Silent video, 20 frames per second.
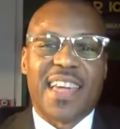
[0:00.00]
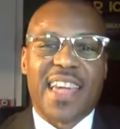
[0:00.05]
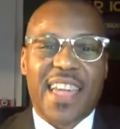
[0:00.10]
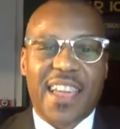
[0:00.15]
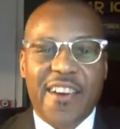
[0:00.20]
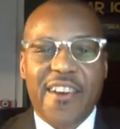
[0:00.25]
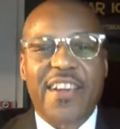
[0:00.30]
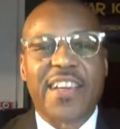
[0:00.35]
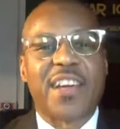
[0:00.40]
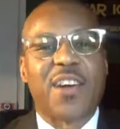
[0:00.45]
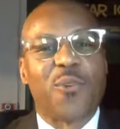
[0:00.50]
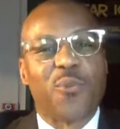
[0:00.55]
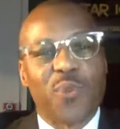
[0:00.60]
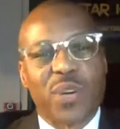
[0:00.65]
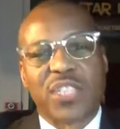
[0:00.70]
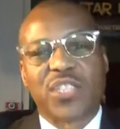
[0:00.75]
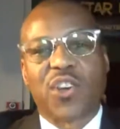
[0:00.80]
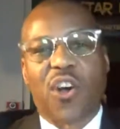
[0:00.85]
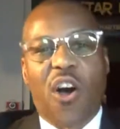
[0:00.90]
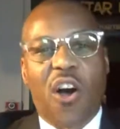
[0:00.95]
area in
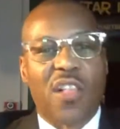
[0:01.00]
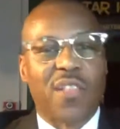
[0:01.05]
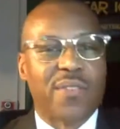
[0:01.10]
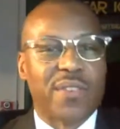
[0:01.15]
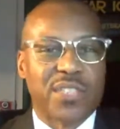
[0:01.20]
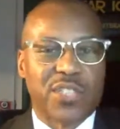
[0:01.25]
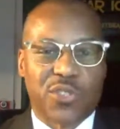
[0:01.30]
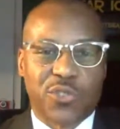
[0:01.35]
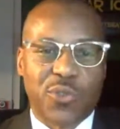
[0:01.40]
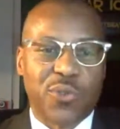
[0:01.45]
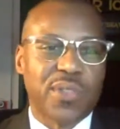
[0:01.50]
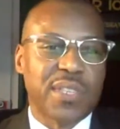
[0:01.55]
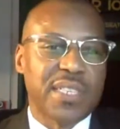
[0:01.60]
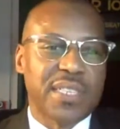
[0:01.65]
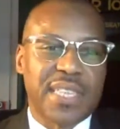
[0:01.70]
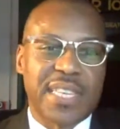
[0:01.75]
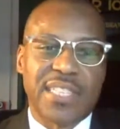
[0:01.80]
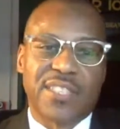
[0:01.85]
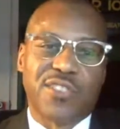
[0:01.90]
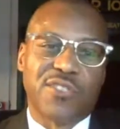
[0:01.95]
which all of us truly
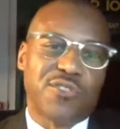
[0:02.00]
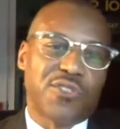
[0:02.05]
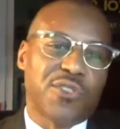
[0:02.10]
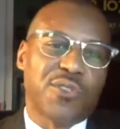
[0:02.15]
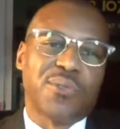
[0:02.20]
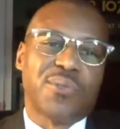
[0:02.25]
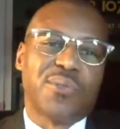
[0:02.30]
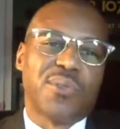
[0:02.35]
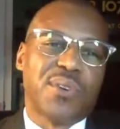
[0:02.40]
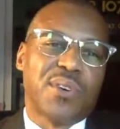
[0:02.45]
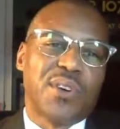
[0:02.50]
need to do.